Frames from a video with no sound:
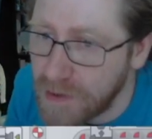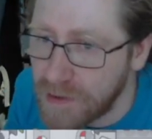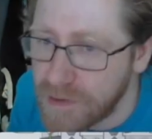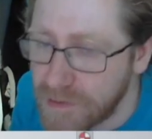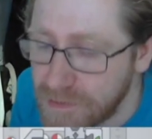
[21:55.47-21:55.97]

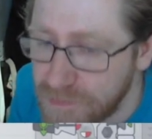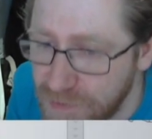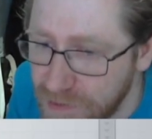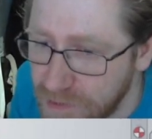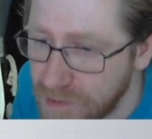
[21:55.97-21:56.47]
And
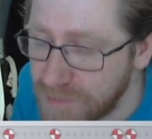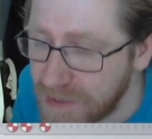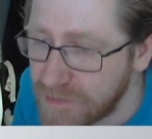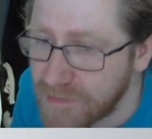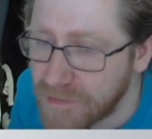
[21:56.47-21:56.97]
we are
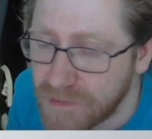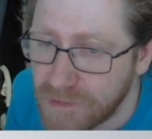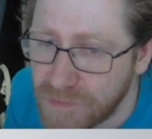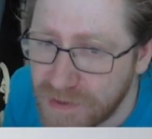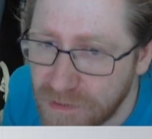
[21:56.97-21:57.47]
back.
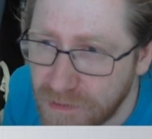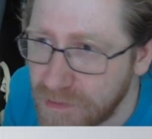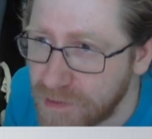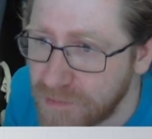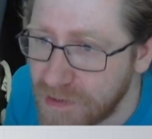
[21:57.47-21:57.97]
We
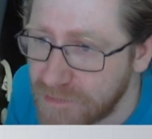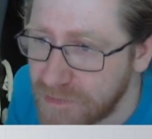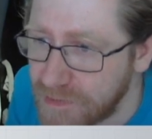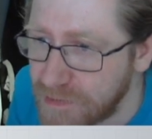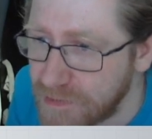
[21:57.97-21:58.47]
are
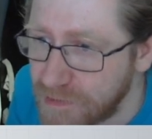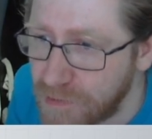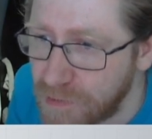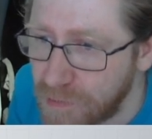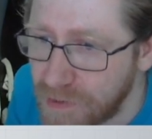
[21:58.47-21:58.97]
creating
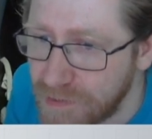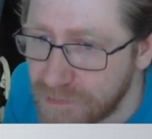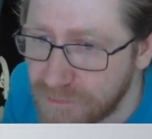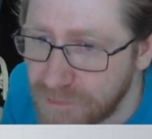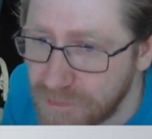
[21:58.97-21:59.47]
quite
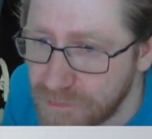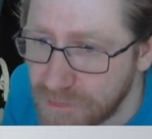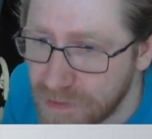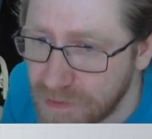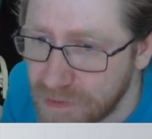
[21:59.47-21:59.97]
a few
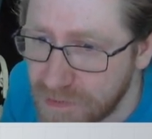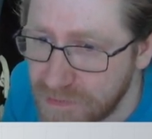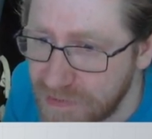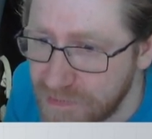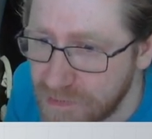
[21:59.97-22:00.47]

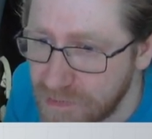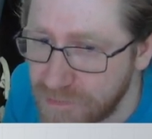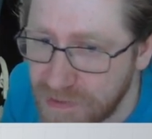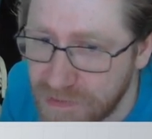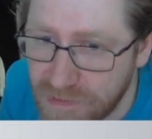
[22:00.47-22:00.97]

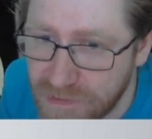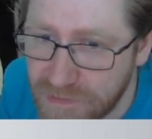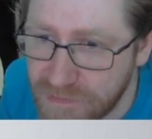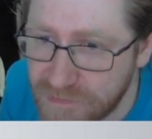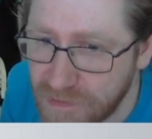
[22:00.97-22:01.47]
green
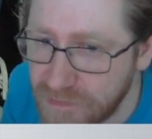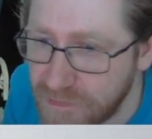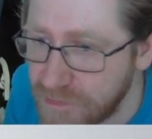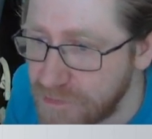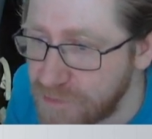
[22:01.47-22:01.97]
ninja
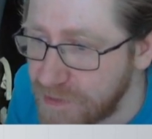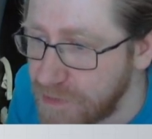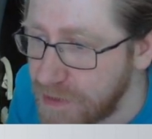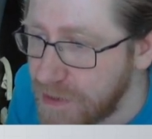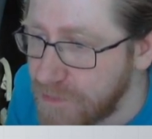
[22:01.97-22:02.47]
stars over here.